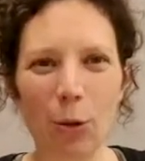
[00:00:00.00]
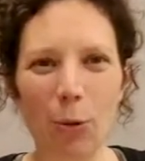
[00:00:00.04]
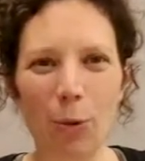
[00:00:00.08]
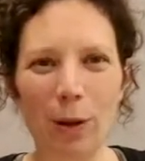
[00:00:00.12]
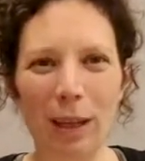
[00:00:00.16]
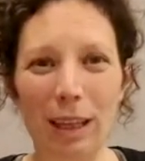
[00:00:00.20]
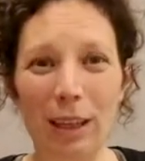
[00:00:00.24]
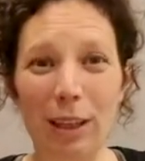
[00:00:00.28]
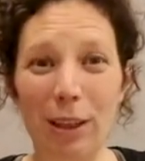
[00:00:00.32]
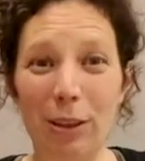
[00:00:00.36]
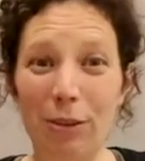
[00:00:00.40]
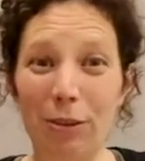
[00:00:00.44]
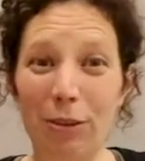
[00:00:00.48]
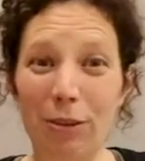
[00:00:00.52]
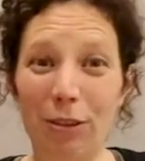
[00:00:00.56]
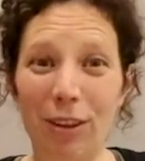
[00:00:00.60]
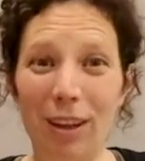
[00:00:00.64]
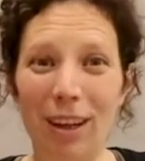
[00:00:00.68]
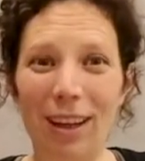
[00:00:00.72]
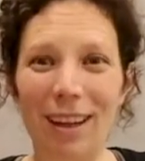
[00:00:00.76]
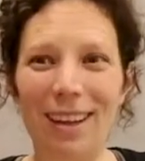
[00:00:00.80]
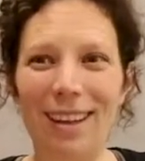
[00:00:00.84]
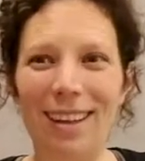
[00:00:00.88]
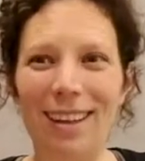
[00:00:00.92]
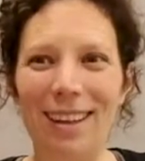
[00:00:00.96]
with
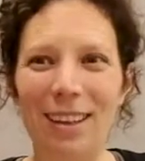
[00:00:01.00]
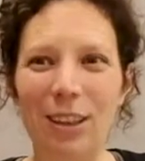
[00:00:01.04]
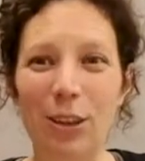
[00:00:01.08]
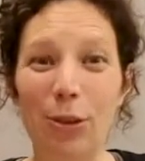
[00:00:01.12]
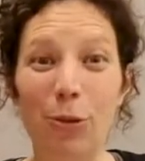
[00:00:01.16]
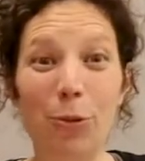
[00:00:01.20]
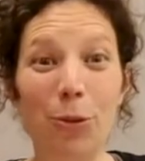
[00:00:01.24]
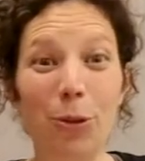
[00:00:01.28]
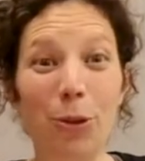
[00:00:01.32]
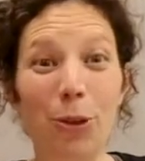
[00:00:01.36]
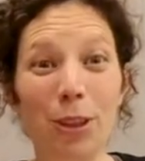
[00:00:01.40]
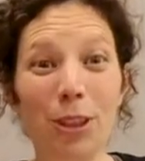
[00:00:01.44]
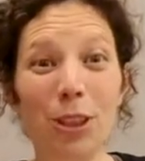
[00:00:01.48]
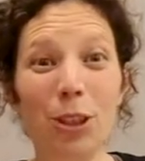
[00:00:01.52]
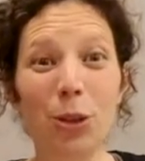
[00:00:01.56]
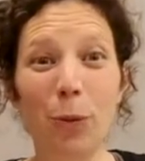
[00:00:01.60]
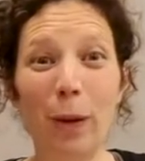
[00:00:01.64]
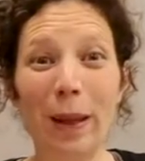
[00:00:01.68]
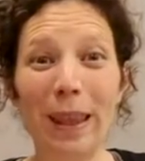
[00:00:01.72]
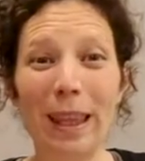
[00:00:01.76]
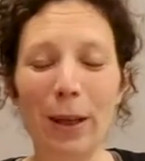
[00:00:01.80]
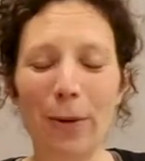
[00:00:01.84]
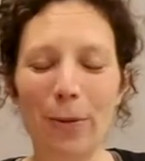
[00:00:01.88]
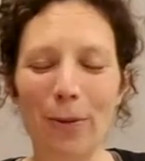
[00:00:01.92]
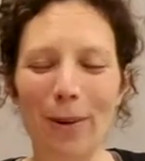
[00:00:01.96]
the first
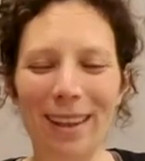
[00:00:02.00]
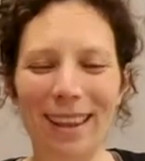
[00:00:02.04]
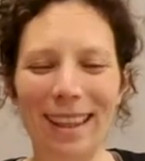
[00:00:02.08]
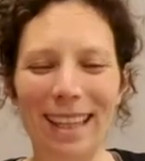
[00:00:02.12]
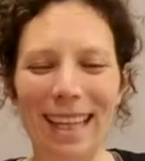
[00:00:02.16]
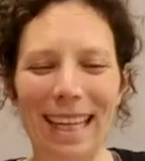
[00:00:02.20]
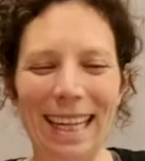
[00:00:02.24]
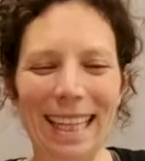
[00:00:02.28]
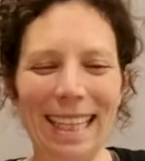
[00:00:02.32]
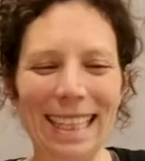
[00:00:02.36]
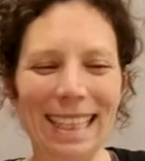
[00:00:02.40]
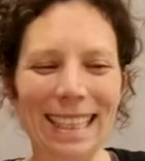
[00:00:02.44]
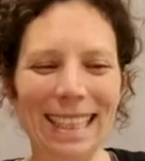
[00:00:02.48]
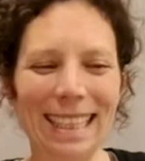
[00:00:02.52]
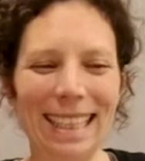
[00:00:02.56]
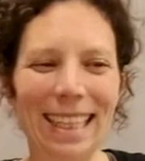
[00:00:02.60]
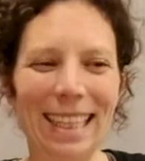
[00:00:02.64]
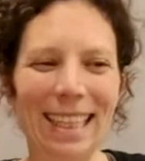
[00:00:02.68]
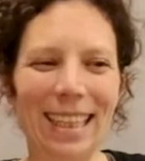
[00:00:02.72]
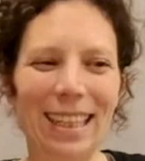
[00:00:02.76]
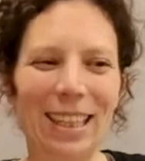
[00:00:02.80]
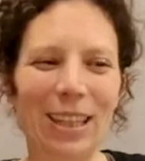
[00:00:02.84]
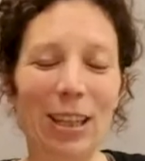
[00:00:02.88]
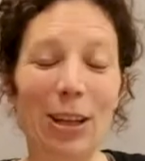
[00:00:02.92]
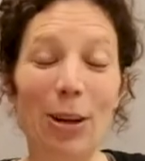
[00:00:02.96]
21 days
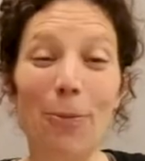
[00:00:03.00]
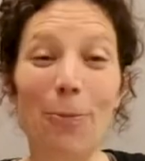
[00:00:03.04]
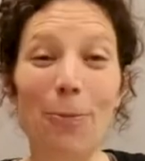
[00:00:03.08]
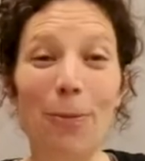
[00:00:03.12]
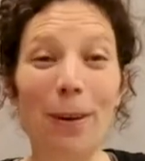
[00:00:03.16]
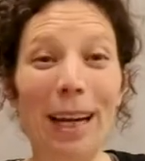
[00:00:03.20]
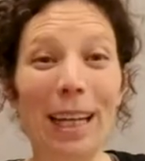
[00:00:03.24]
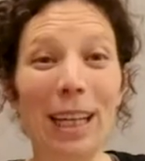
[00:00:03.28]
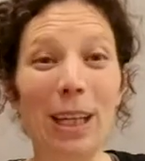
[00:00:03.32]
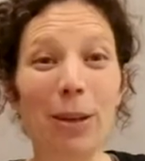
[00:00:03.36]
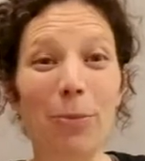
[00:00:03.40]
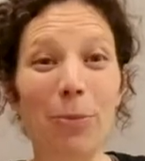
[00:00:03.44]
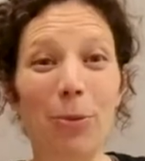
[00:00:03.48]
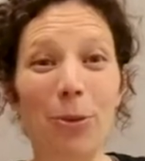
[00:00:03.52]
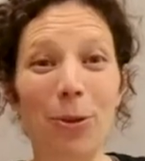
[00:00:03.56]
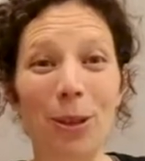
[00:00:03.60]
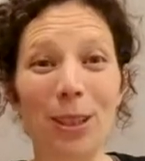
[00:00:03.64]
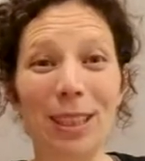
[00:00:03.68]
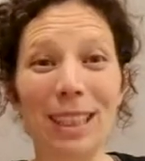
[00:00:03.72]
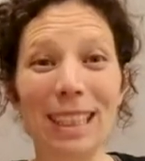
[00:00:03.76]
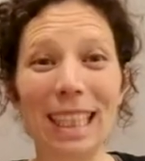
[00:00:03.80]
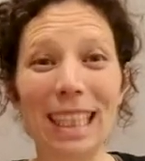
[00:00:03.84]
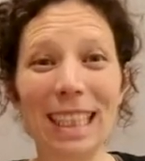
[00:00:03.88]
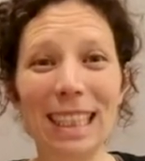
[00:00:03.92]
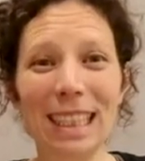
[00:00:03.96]
a Pranic
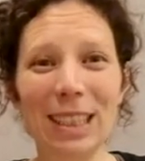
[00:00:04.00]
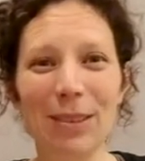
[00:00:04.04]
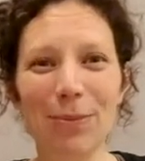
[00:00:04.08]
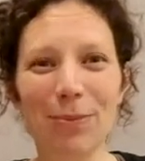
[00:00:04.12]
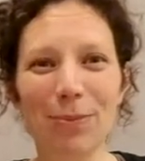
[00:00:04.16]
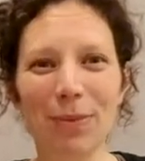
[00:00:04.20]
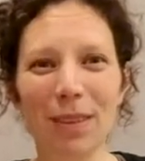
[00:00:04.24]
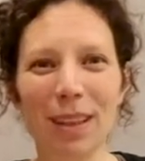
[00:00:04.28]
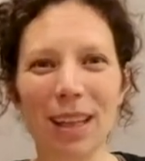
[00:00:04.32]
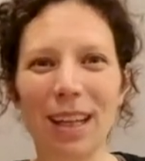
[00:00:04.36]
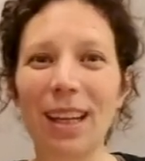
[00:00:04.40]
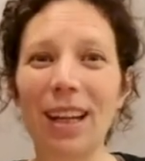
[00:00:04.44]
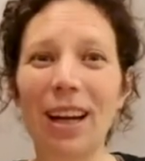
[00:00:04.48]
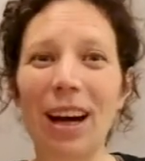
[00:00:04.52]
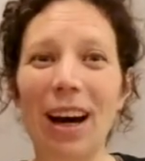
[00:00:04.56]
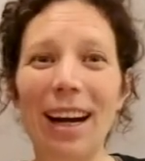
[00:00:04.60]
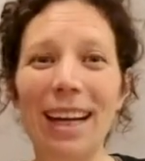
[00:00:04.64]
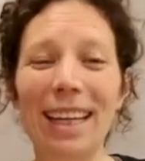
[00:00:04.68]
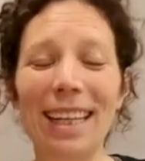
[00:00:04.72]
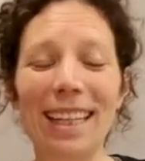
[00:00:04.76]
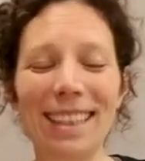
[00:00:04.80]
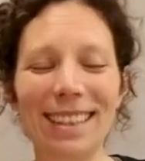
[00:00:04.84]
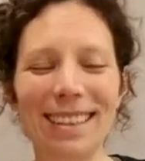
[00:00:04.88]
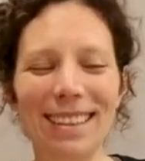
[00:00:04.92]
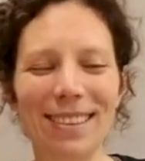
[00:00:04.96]
process
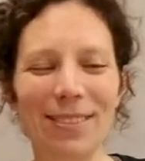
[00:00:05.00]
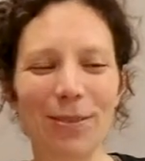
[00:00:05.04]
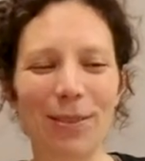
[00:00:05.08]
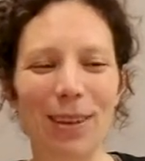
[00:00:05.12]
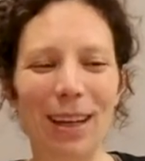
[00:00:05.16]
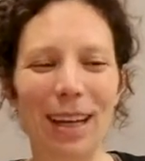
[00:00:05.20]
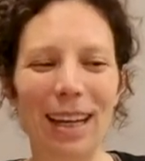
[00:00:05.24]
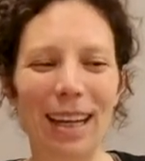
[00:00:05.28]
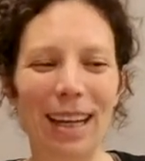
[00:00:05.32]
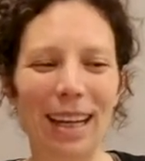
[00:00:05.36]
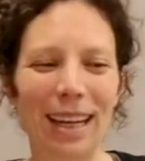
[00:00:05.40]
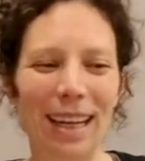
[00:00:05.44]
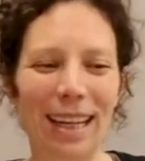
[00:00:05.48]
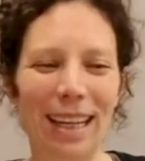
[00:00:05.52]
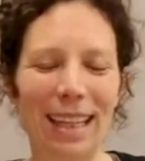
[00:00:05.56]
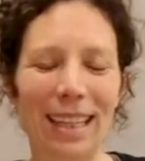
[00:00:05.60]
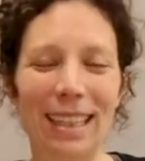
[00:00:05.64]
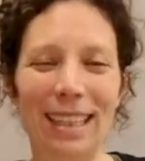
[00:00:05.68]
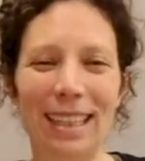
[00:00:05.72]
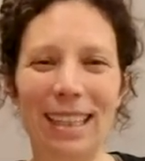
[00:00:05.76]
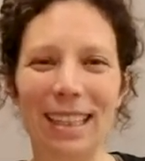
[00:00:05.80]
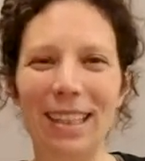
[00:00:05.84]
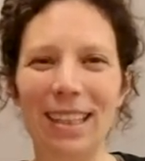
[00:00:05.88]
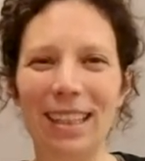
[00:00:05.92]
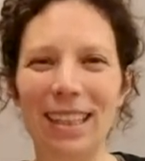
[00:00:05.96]
guided by
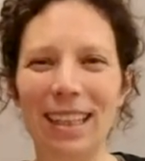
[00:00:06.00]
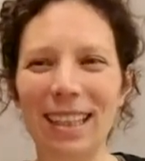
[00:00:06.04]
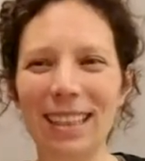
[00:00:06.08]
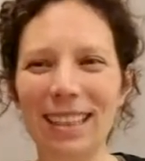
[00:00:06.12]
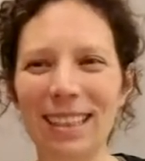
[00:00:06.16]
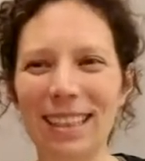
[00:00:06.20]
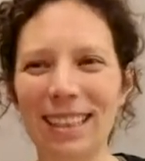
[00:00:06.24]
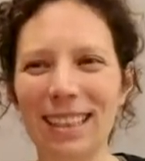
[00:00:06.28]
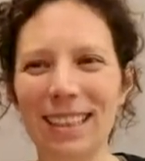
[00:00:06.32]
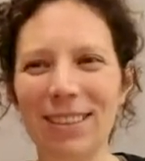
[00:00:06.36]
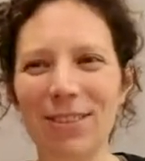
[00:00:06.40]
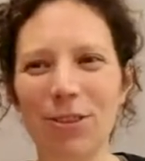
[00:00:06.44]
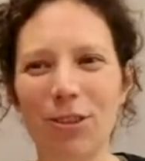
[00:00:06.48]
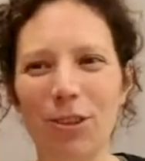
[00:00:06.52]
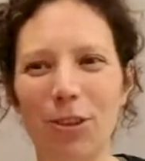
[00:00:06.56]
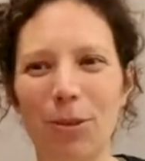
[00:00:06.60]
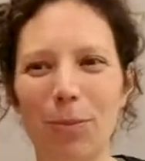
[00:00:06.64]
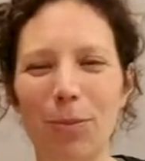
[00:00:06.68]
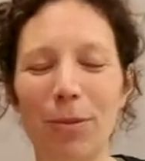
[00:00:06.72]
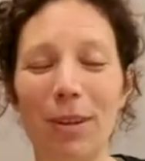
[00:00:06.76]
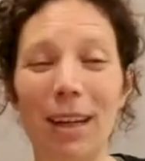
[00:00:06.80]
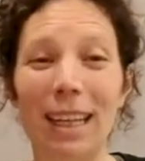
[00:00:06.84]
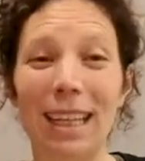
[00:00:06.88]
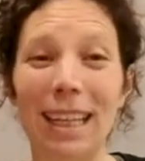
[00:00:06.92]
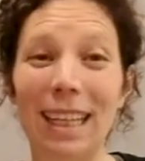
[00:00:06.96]
Nicolas
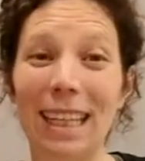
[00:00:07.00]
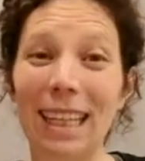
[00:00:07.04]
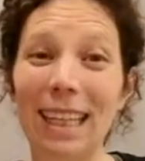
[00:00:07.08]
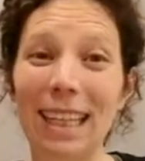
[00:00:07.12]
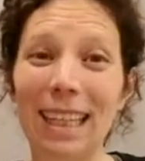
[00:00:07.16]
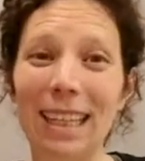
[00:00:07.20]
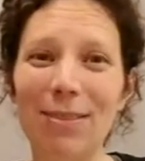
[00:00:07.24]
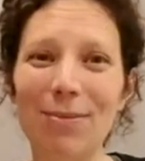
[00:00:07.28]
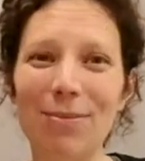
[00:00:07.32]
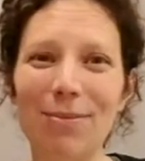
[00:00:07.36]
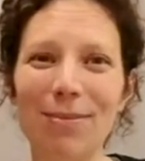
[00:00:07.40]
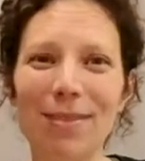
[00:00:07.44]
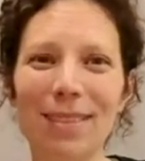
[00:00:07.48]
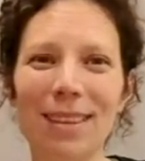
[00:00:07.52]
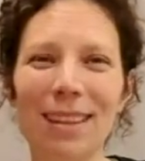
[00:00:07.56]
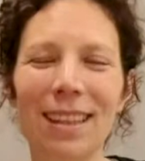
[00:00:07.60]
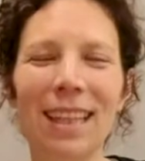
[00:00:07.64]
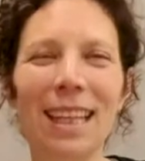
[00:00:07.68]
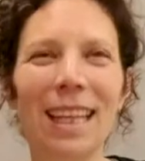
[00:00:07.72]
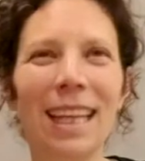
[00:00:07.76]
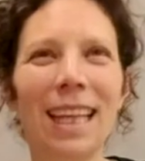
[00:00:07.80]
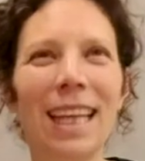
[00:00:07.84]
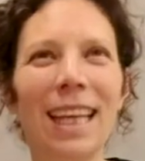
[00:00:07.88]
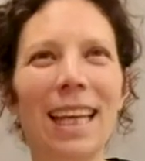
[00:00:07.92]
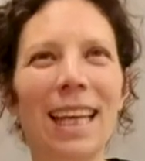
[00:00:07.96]
from PRANIQUE.
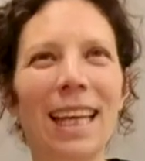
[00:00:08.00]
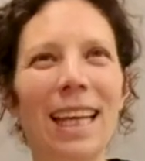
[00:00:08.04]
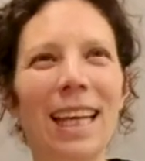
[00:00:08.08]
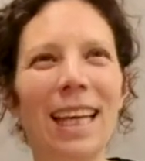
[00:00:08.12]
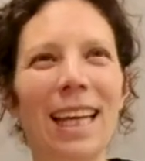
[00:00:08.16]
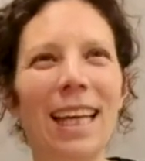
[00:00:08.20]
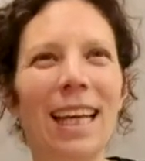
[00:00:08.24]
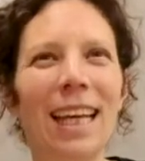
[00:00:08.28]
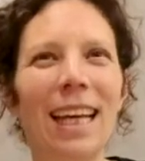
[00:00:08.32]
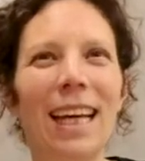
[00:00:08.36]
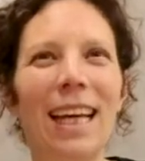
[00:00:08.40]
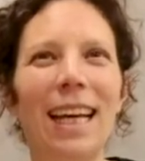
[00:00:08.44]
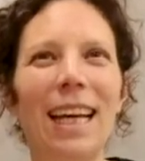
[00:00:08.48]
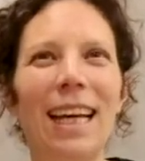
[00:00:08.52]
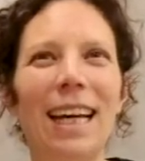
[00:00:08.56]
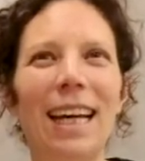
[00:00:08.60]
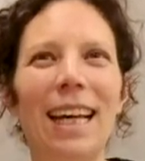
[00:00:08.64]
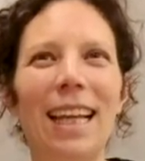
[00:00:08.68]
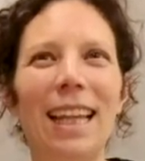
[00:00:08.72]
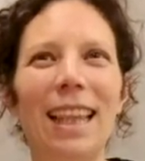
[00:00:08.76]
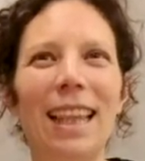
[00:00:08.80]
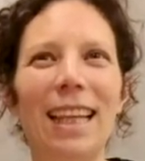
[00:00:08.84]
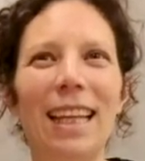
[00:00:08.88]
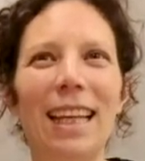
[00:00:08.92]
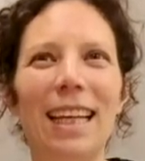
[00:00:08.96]

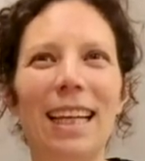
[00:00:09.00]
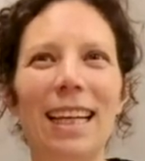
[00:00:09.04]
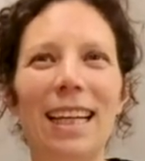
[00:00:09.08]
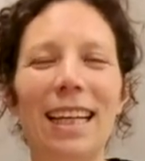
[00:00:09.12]
And